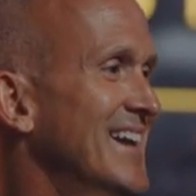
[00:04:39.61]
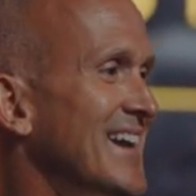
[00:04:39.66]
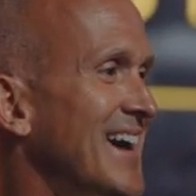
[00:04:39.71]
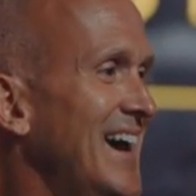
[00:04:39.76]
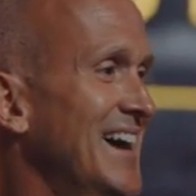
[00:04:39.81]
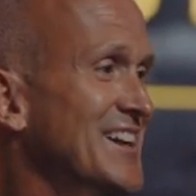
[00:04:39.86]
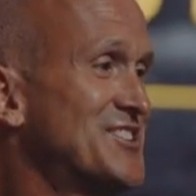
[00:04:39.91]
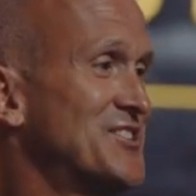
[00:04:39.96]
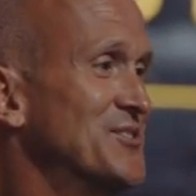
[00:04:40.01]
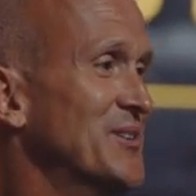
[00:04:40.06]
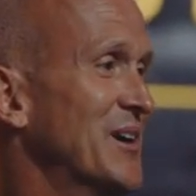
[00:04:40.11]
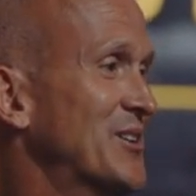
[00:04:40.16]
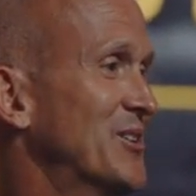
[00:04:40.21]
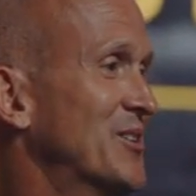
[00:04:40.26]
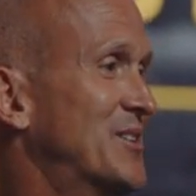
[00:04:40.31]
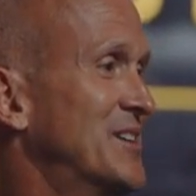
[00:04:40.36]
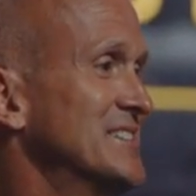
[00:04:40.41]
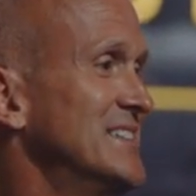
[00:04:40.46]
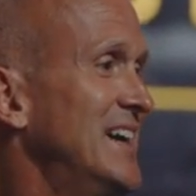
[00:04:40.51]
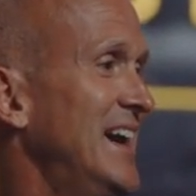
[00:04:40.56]
I struggled
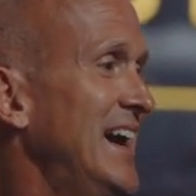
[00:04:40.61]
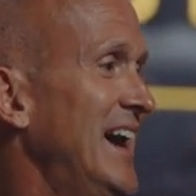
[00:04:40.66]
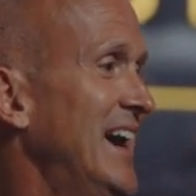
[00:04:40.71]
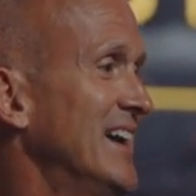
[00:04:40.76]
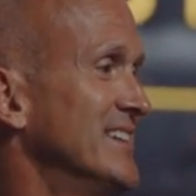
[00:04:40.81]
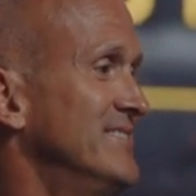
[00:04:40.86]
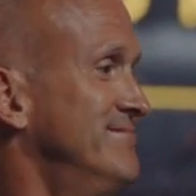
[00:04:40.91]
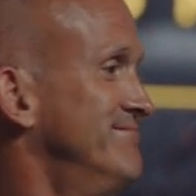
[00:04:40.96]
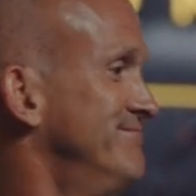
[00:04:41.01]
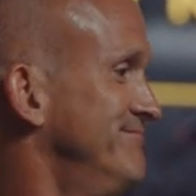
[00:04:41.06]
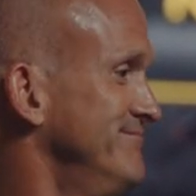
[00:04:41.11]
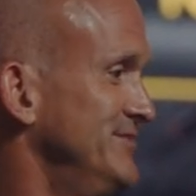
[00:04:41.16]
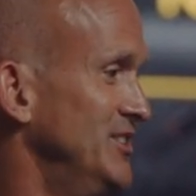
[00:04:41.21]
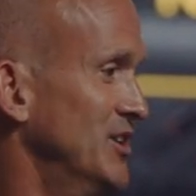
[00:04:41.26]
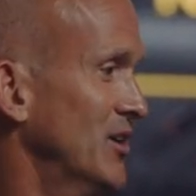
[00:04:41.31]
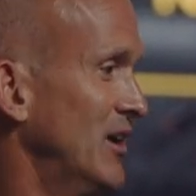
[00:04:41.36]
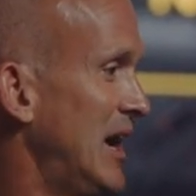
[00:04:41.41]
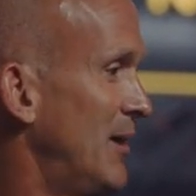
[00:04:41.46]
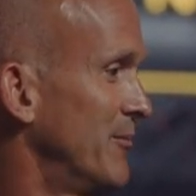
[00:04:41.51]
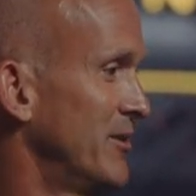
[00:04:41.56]
because I had, you
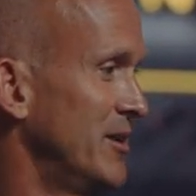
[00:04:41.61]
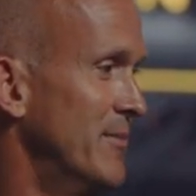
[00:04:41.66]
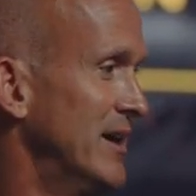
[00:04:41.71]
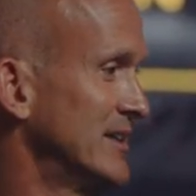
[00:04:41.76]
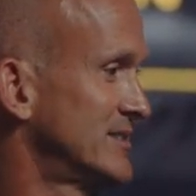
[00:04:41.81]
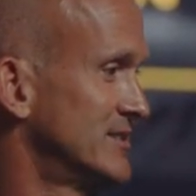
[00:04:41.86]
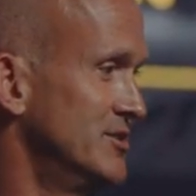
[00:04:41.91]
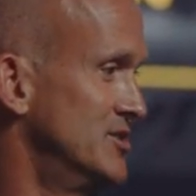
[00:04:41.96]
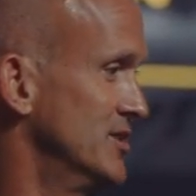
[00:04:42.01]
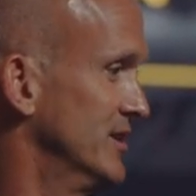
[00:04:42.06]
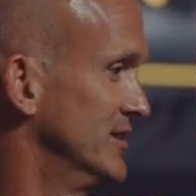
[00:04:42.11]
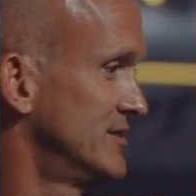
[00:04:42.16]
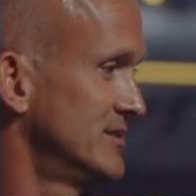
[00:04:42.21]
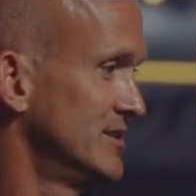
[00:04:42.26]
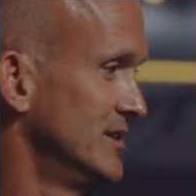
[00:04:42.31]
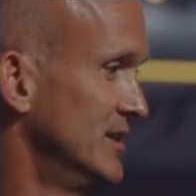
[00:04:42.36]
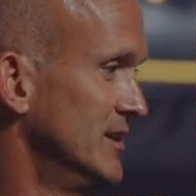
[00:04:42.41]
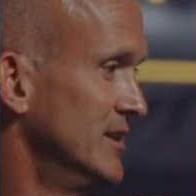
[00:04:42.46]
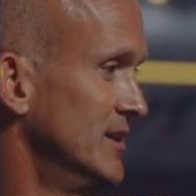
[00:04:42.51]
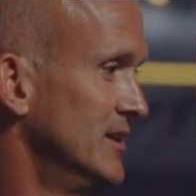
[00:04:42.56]
know, how many messages
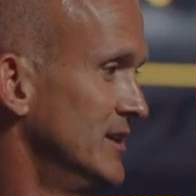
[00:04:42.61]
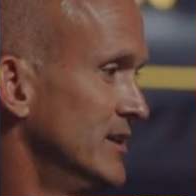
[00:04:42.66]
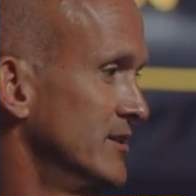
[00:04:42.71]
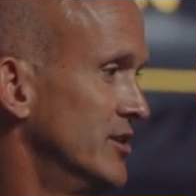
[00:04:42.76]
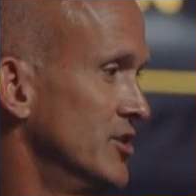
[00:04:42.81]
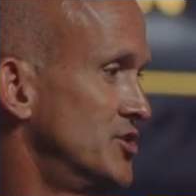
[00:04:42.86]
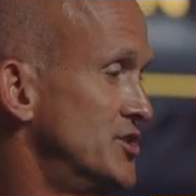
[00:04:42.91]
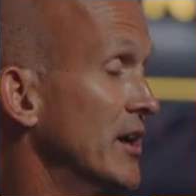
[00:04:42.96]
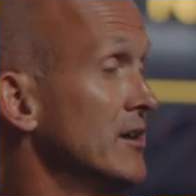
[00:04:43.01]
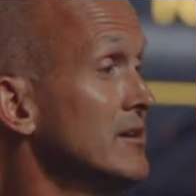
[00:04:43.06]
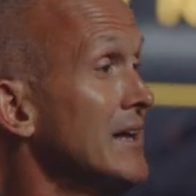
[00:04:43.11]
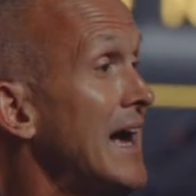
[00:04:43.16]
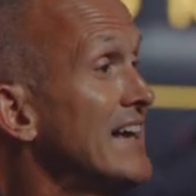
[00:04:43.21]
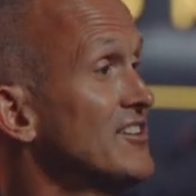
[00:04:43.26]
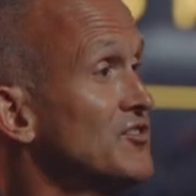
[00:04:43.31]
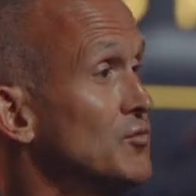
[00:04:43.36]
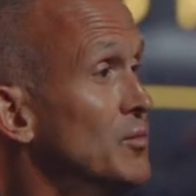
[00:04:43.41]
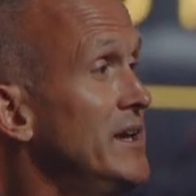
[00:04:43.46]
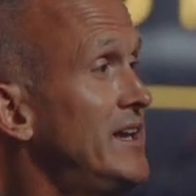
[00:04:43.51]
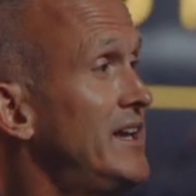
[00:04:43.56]
to share.
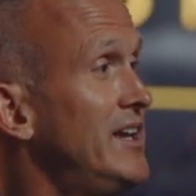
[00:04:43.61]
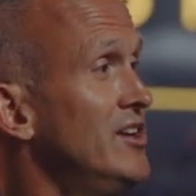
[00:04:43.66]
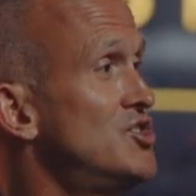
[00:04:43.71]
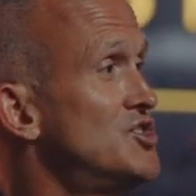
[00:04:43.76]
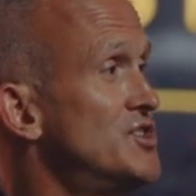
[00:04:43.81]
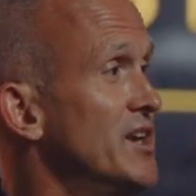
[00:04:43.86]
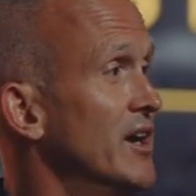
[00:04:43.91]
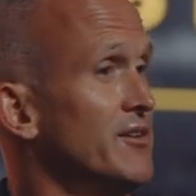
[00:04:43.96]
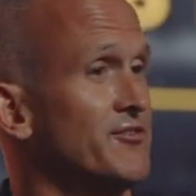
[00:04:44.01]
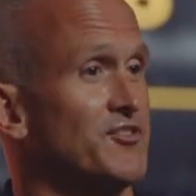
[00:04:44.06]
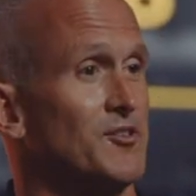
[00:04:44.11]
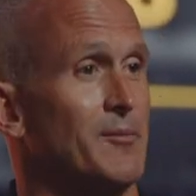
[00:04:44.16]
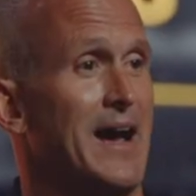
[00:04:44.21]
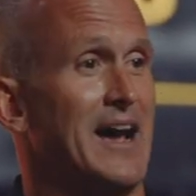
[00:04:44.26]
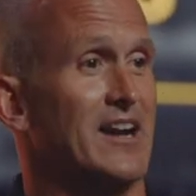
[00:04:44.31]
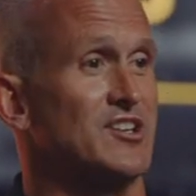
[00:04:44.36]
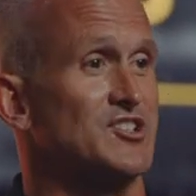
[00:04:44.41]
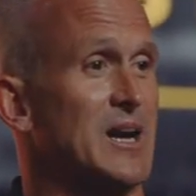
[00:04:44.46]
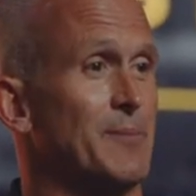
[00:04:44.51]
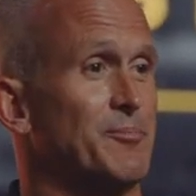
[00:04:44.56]
Last week, he shared from
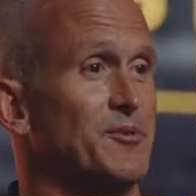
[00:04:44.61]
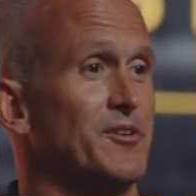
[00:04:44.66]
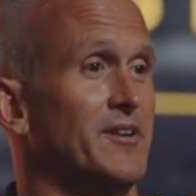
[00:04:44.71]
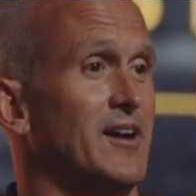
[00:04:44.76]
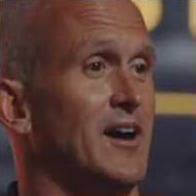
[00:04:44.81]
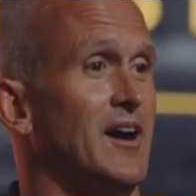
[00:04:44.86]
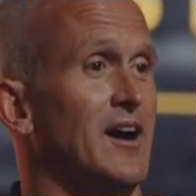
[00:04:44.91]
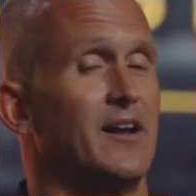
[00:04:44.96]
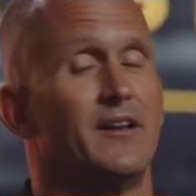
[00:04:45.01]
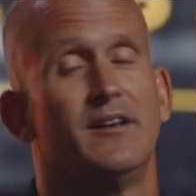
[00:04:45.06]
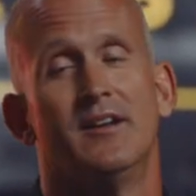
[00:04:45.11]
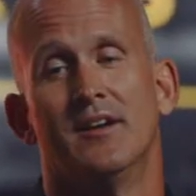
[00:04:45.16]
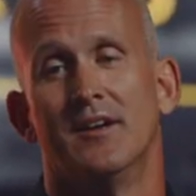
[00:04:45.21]
Acts chapter 9,